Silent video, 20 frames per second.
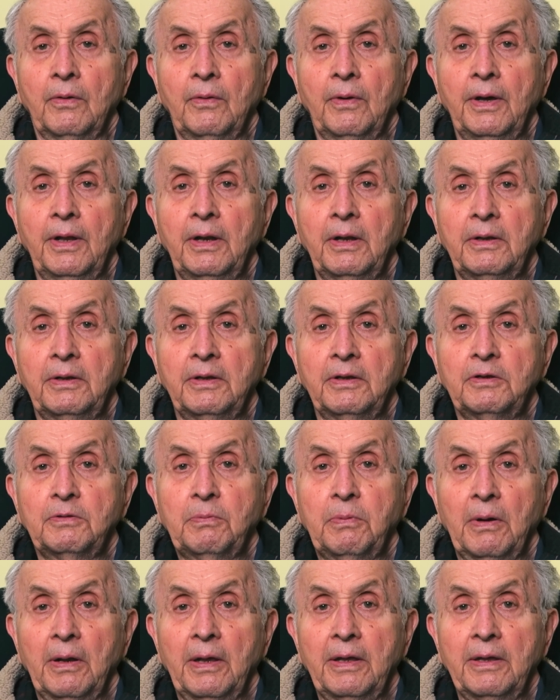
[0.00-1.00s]
way to
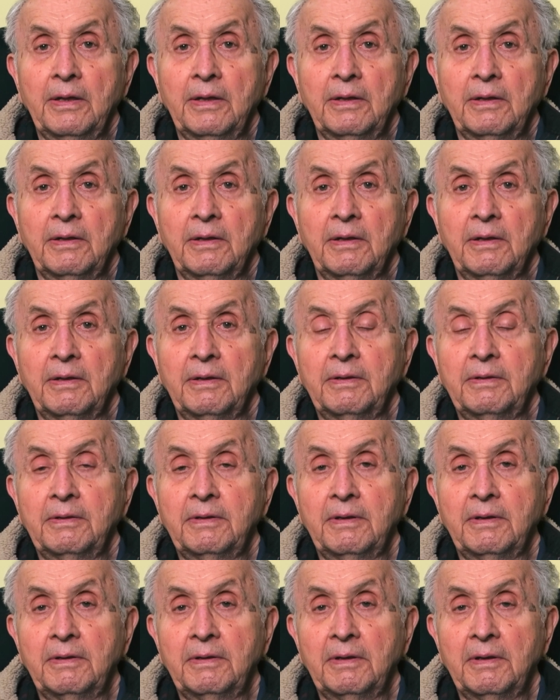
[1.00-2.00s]
display the
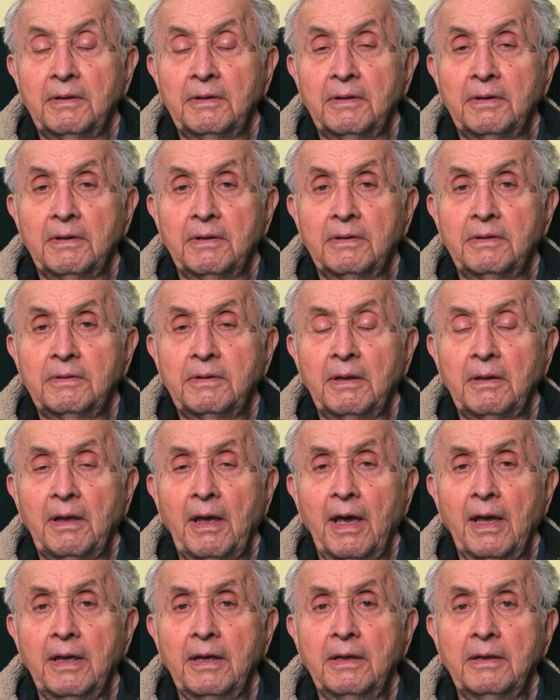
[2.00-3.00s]

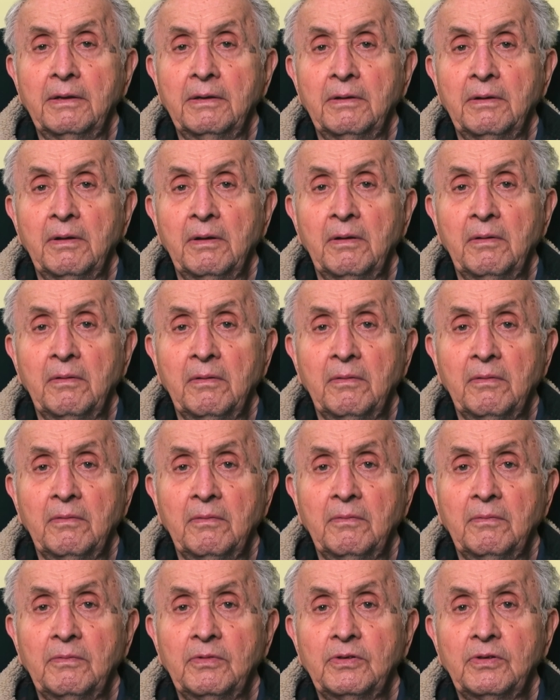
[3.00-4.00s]
dying
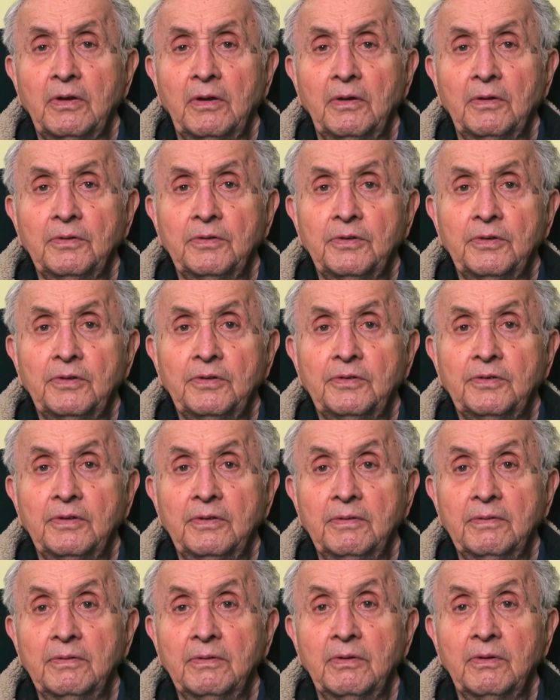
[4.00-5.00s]
soldiers
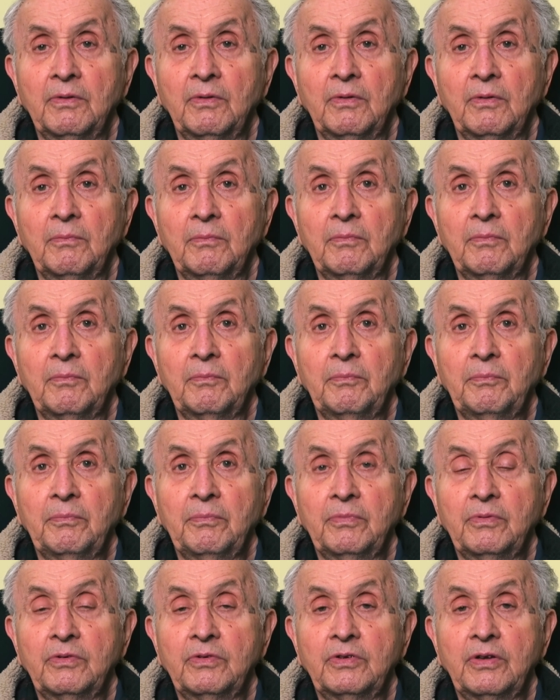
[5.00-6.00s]
and
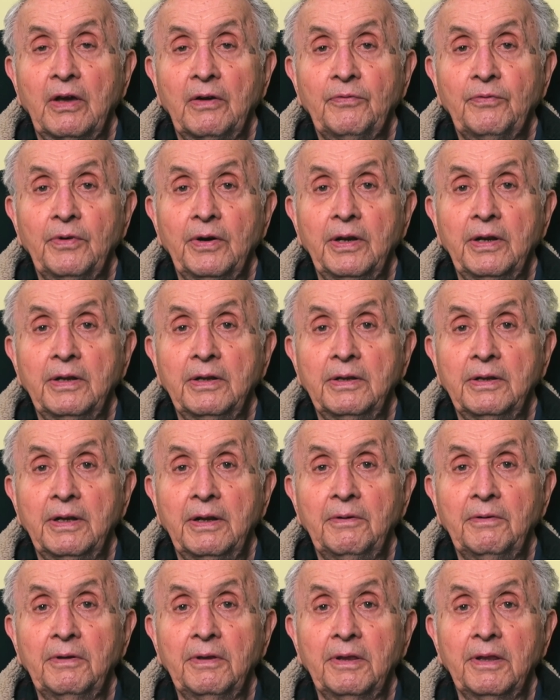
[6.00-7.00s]
suffering
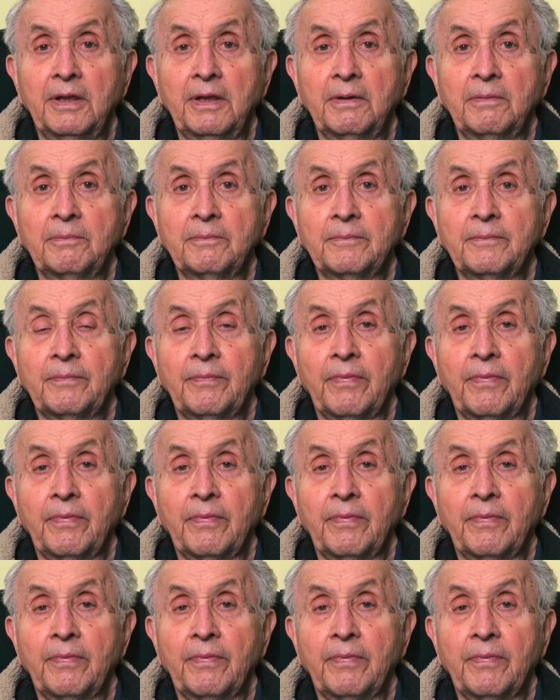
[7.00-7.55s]
and everything.